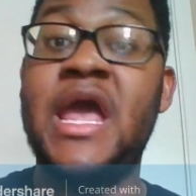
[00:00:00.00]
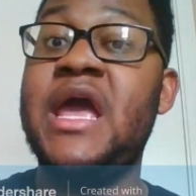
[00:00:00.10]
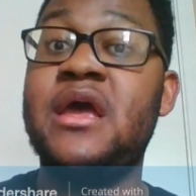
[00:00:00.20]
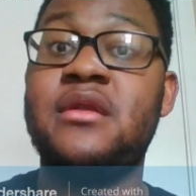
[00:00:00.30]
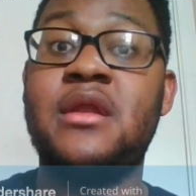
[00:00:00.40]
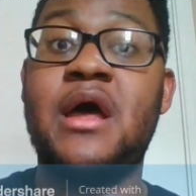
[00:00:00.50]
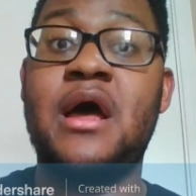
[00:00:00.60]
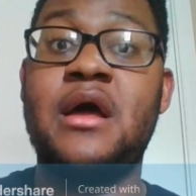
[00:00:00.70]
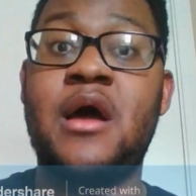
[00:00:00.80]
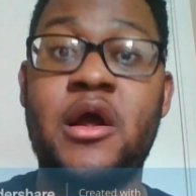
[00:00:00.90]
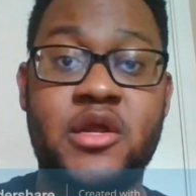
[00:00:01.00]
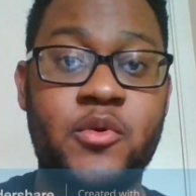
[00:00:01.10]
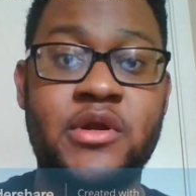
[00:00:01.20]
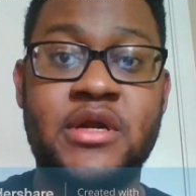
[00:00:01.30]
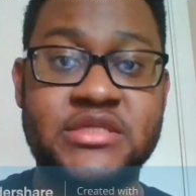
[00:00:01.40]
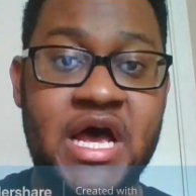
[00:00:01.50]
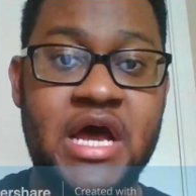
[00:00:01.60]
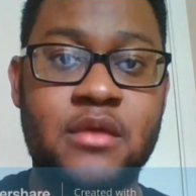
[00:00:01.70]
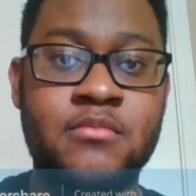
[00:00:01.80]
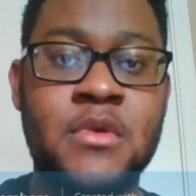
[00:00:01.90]
And Ocarina of
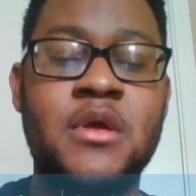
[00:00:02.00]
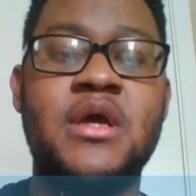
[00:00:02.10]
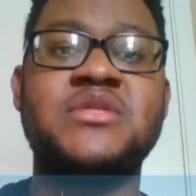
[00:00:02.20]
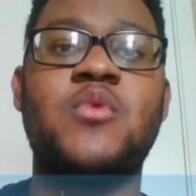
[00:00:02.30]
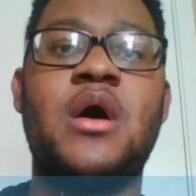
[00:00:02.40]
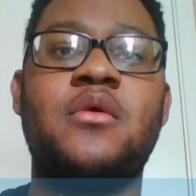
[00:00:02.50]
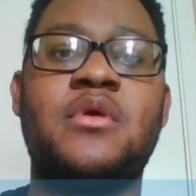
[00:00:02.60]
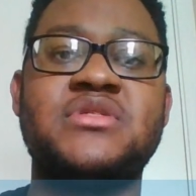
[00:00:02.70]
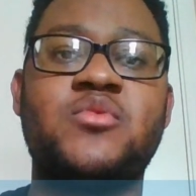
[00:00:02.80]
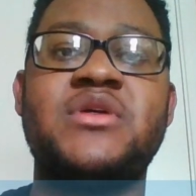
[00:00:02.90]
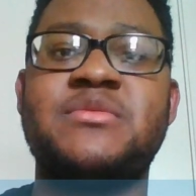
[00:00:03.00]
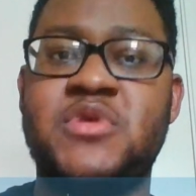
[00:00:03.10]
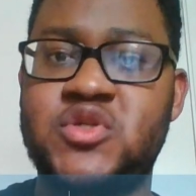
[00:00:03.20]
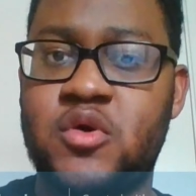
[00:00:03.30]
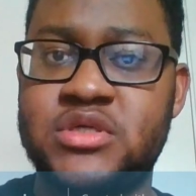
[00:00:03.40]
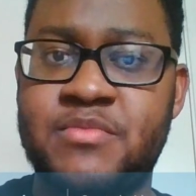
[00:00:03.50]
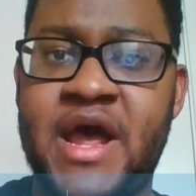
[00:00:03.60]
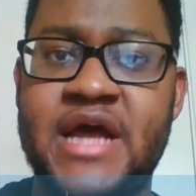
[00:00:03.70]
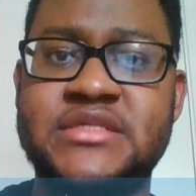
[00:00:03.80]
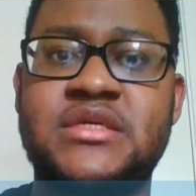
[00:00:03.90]
Time as well on Switch and Majora's
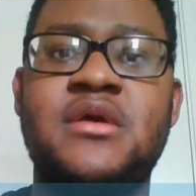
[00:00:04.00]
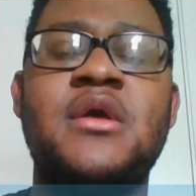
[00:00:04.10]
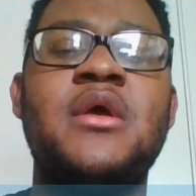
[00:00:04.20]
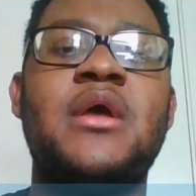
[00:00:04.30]
Mask.